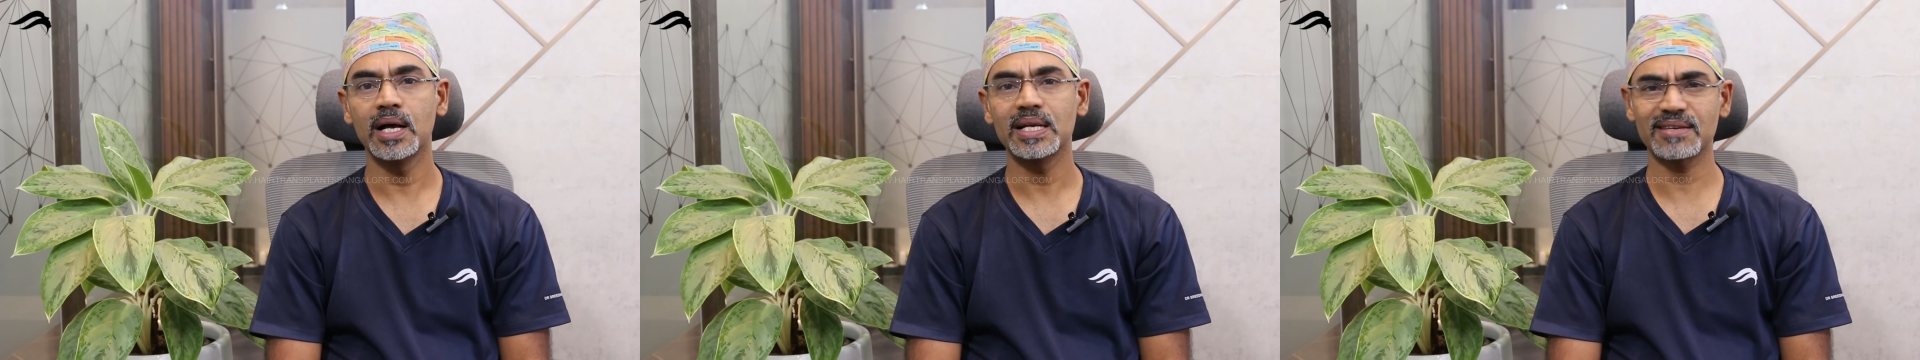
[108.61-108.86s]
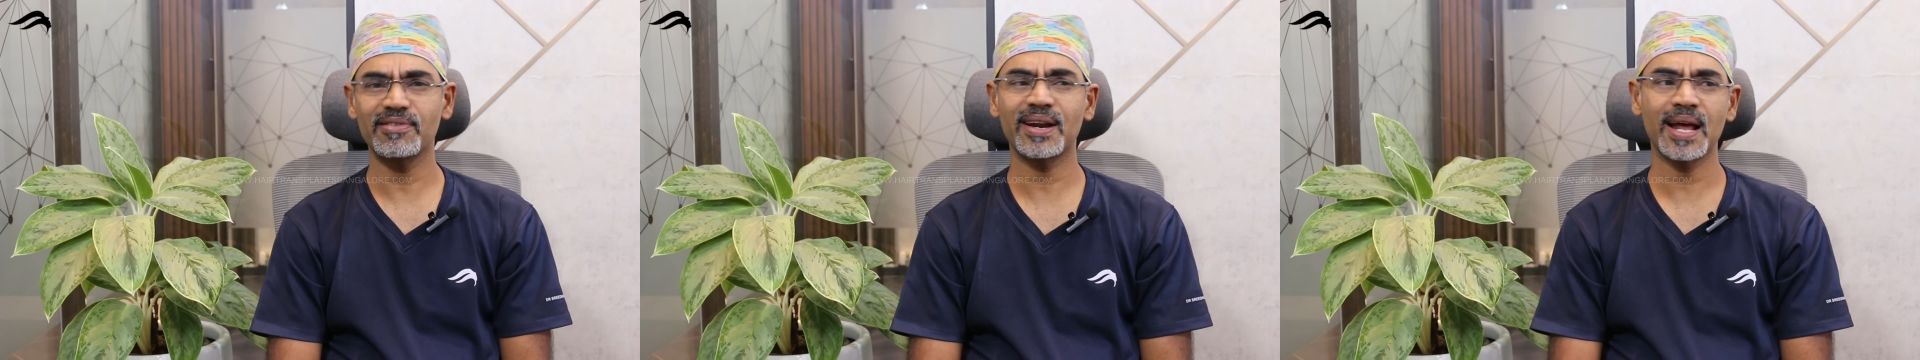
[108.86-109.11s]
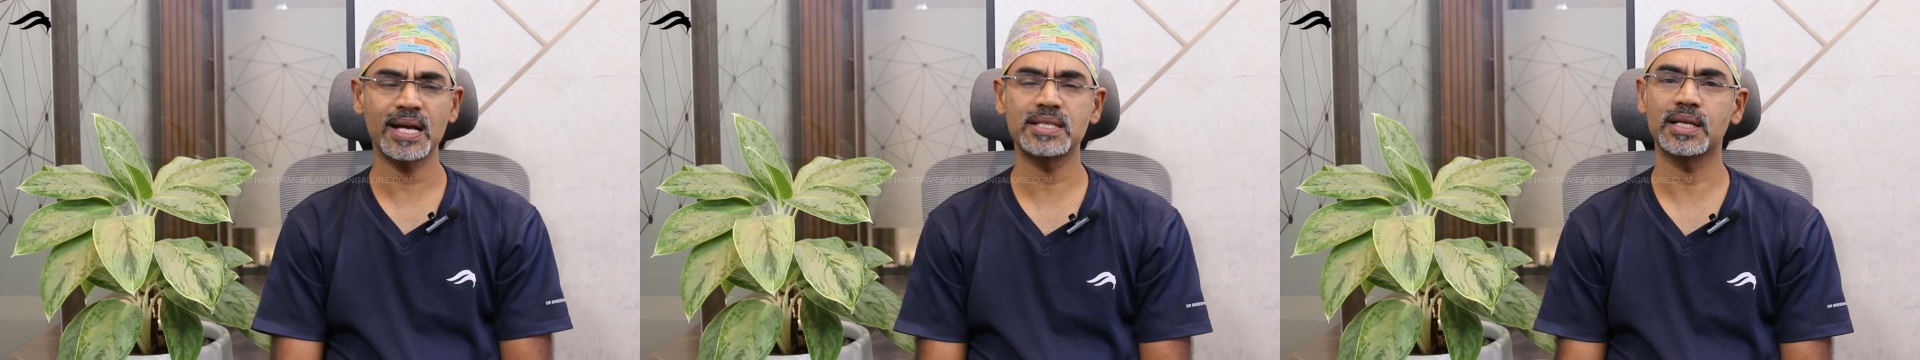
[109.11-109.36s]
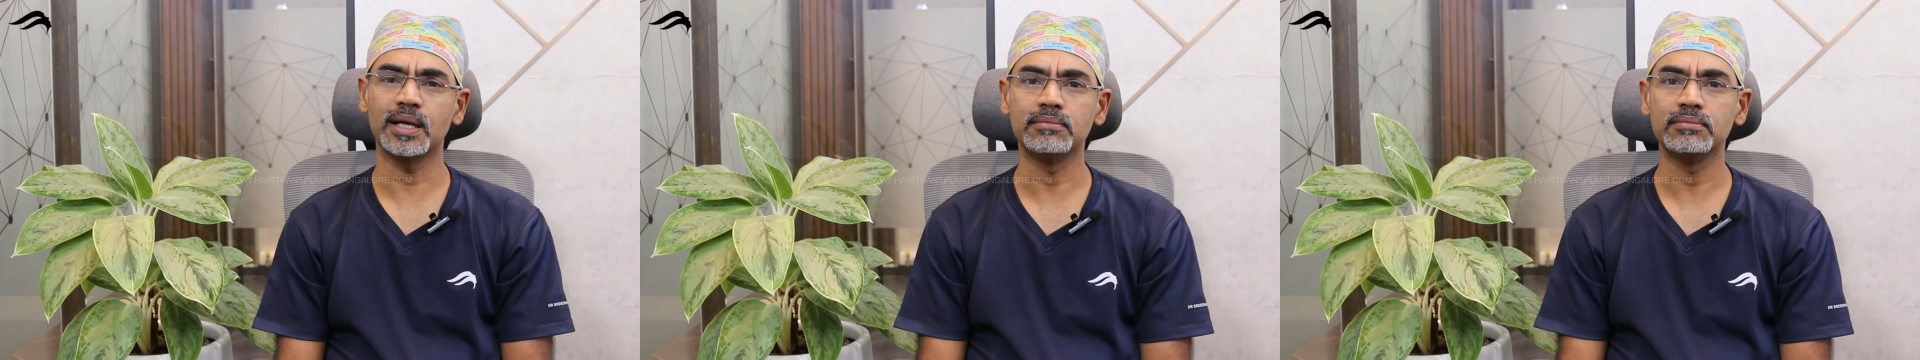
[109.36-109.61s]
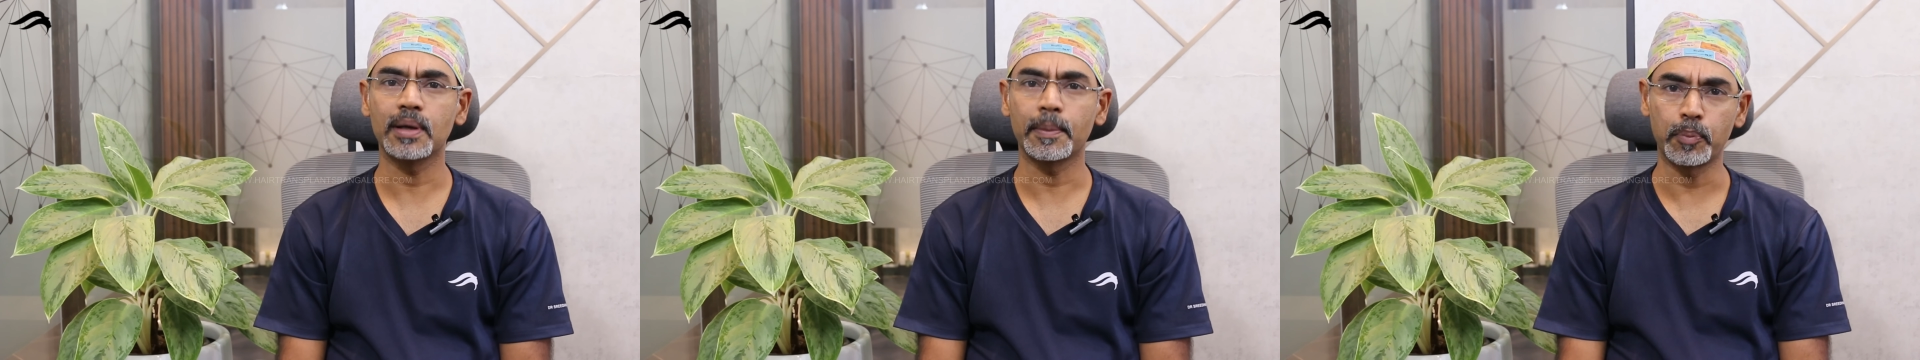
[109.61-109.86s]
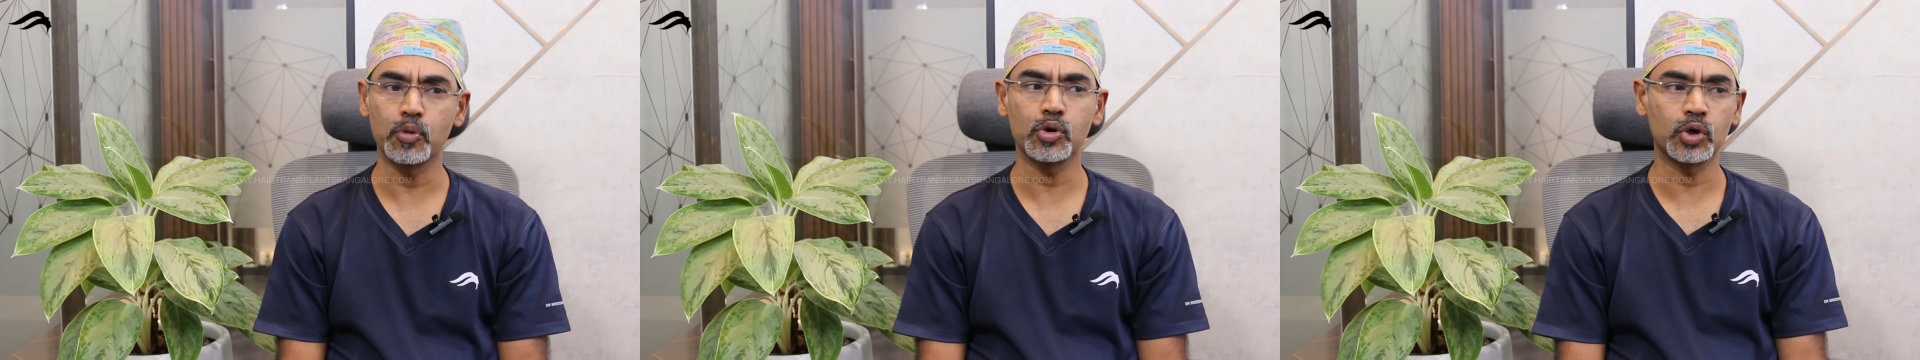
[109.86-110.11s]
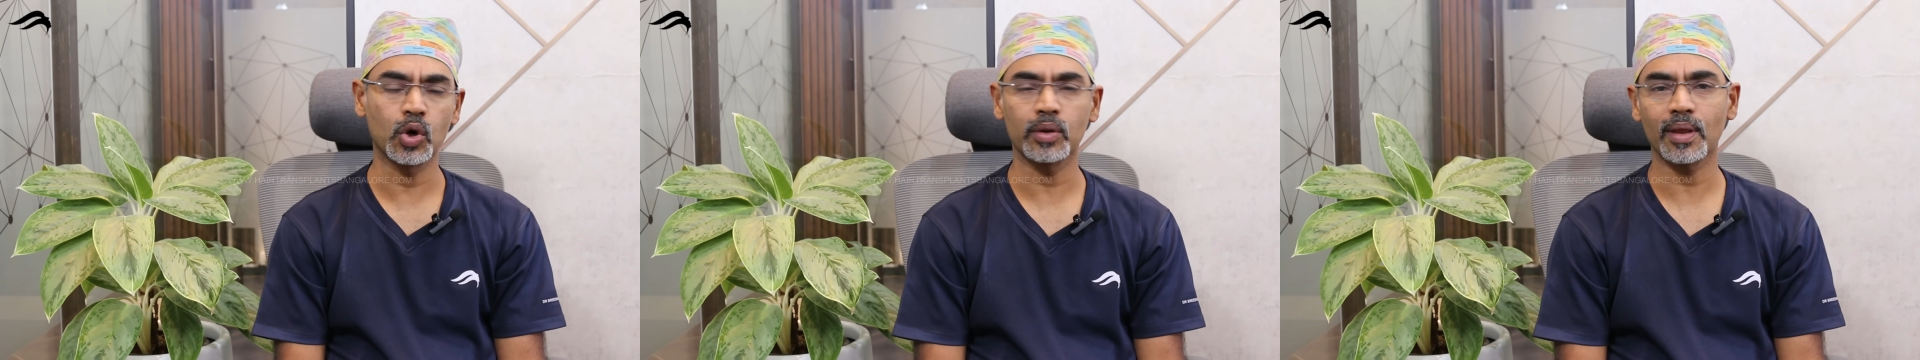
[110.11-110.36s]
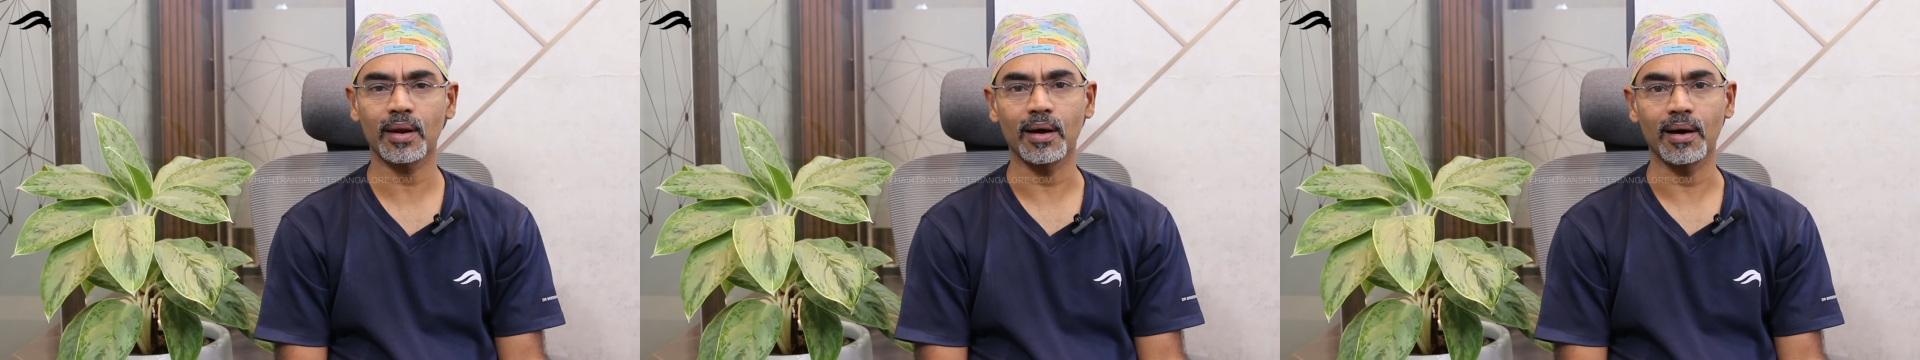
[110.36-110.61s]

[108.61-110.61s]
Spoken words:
someone has a poor donor